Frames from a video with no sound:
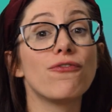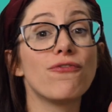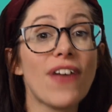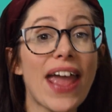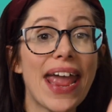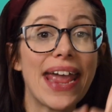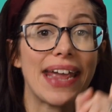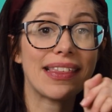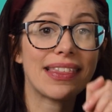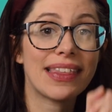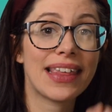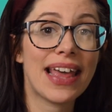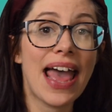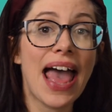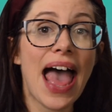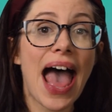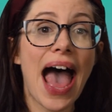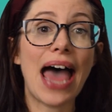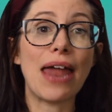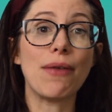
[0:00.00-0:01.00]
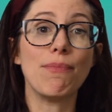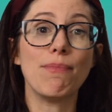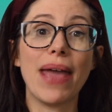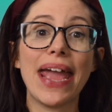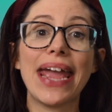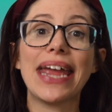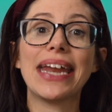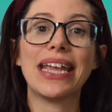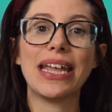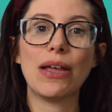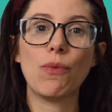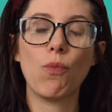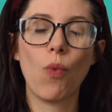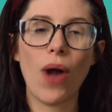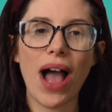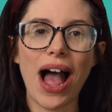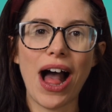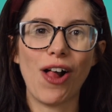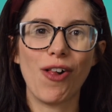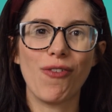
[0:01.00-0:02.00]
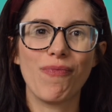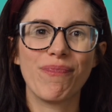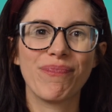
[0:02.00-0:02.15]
faith had made him well.